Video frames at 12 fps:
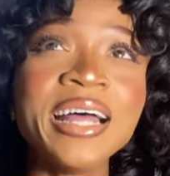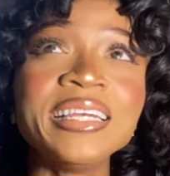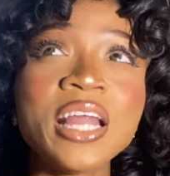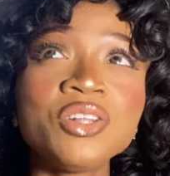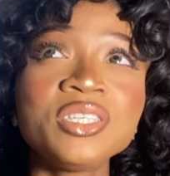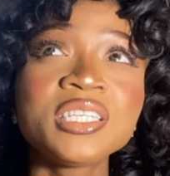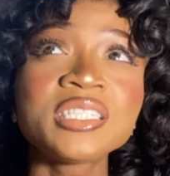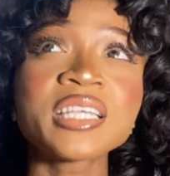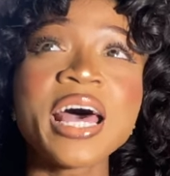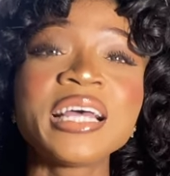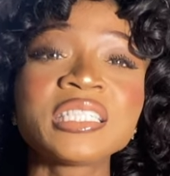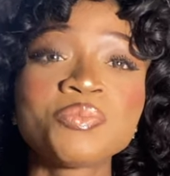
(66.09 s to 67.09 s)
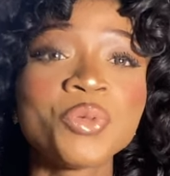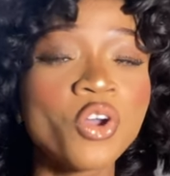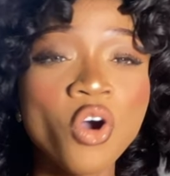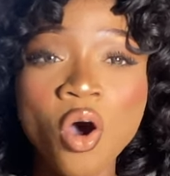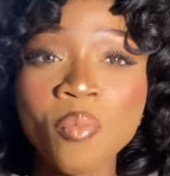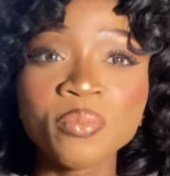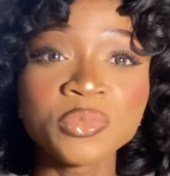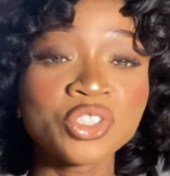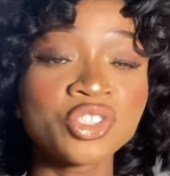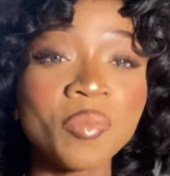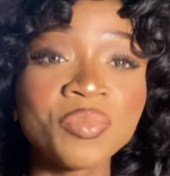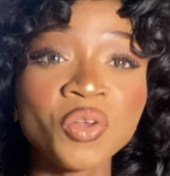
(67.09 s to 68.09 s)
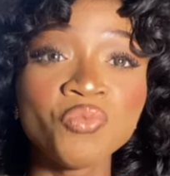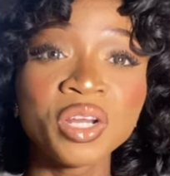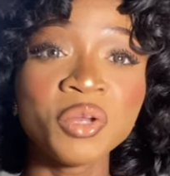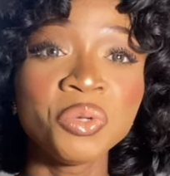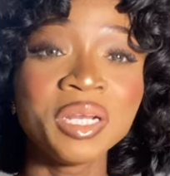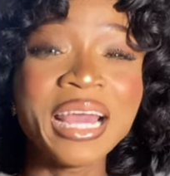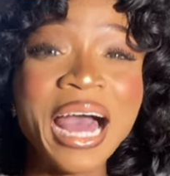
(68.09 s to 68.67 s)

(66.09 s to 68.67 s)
Now this has become something really